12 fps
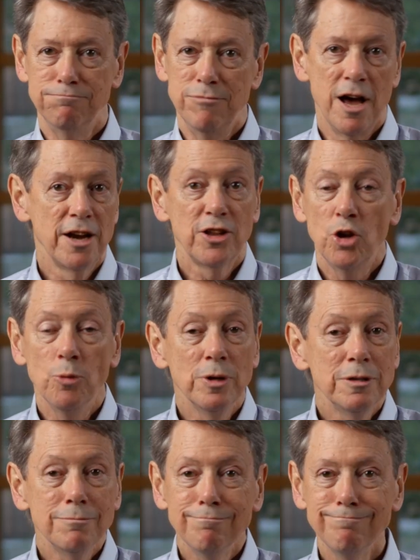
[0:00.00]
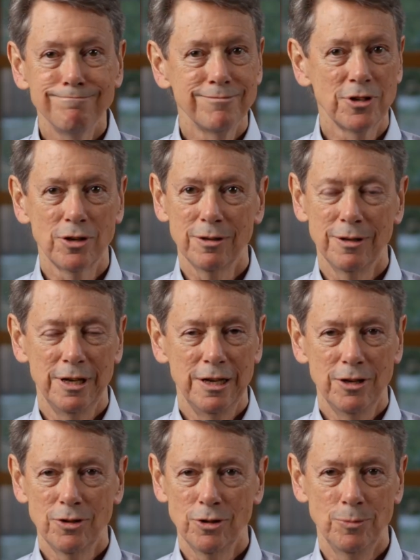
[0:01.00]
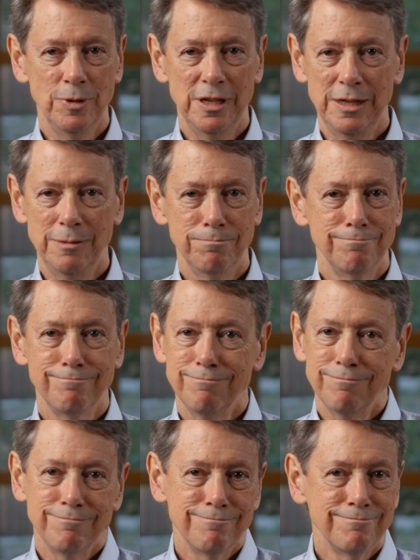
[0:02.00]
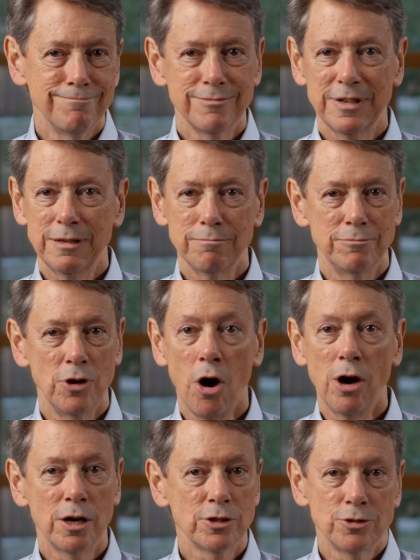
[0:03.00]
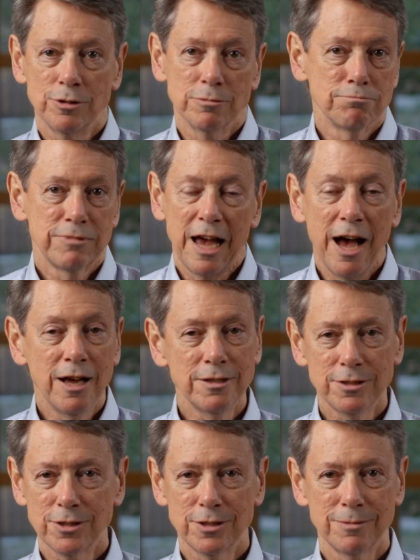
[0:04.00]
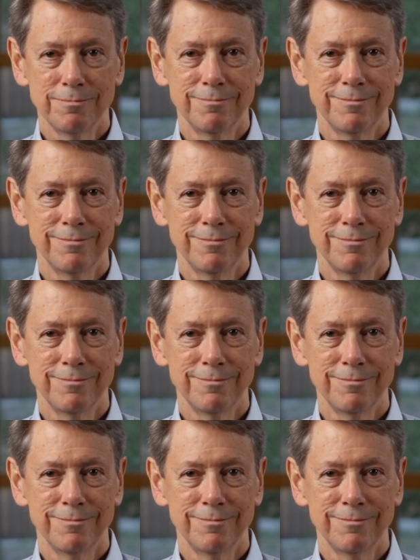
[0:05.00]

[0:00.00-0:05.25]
not human. Could be dogs or cats.